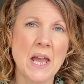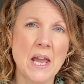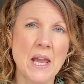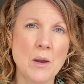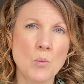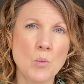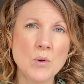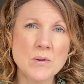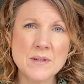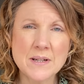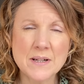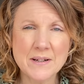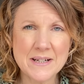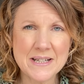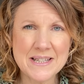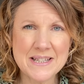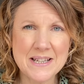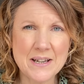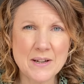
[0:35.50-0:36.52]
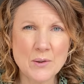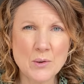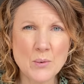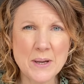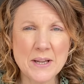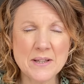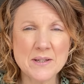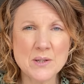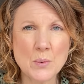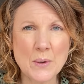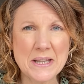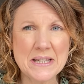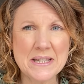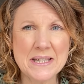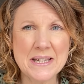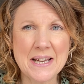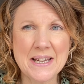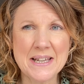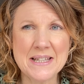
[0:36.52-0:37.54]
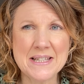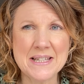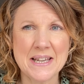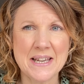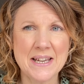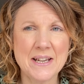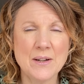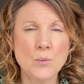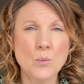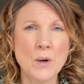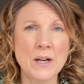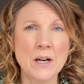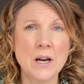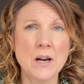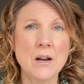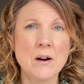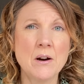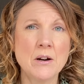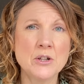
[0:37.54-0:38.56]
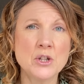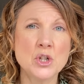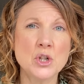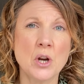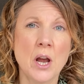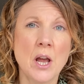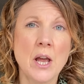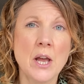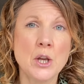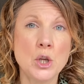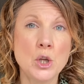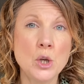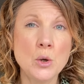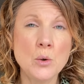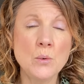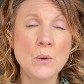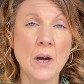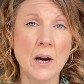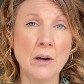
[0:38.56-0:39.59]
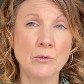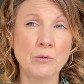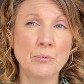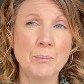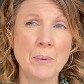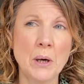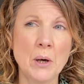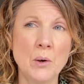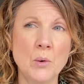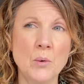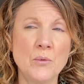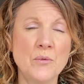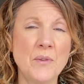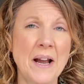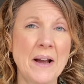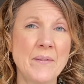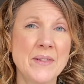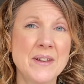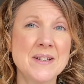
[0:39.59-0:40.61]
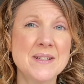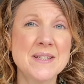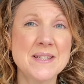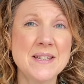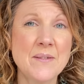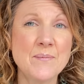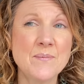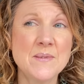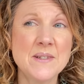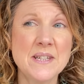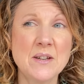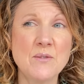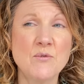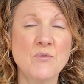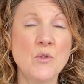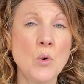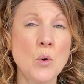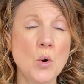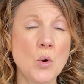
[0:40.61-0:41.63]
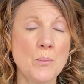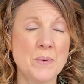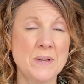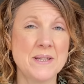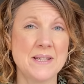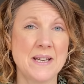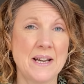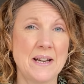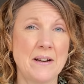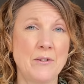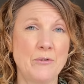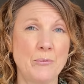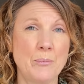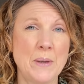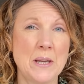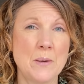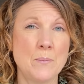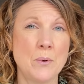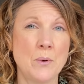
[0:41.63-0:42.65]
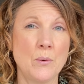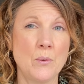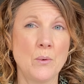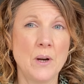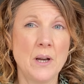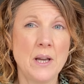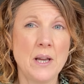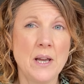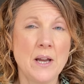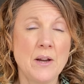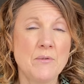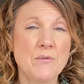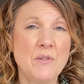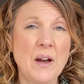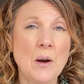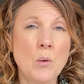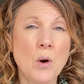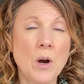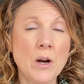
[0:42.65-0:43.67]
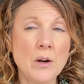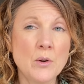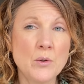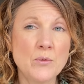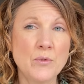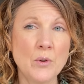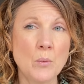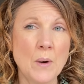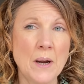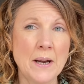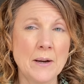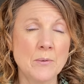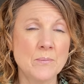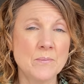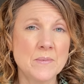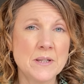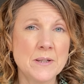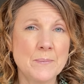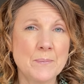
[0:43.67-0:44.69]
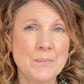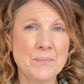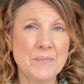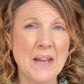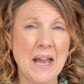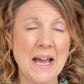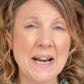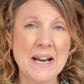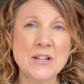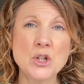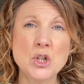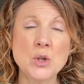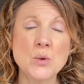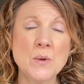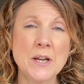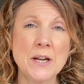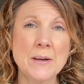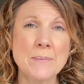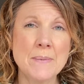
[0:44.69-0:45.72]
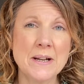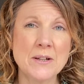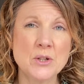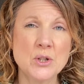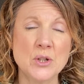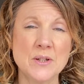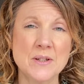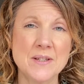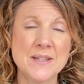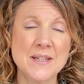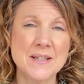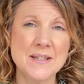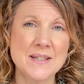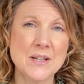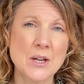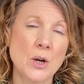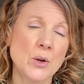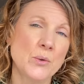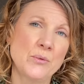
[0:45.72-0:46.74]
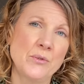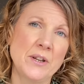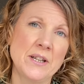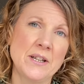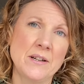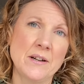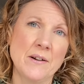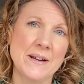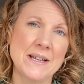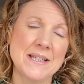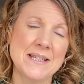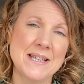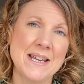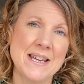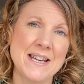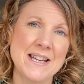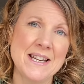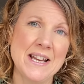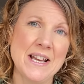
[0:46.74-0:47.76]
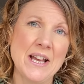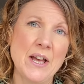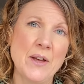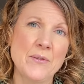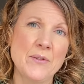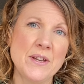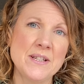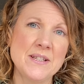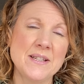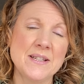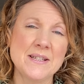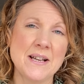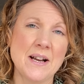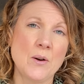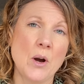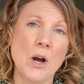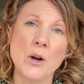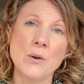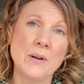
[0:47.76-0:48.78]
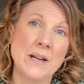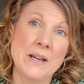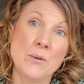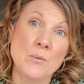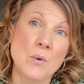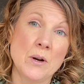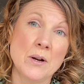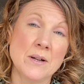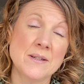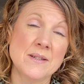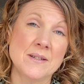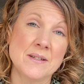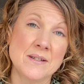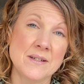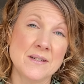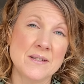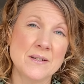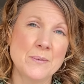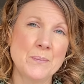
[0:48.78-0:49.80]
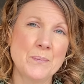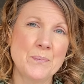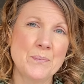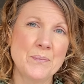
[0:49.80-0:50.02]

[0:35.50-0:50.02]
It wasn't ideal in 2018 when a large YouGov poll found that 74% of people felt overwhelmed. And as you can imagine, since COVID 19, this is only worsened.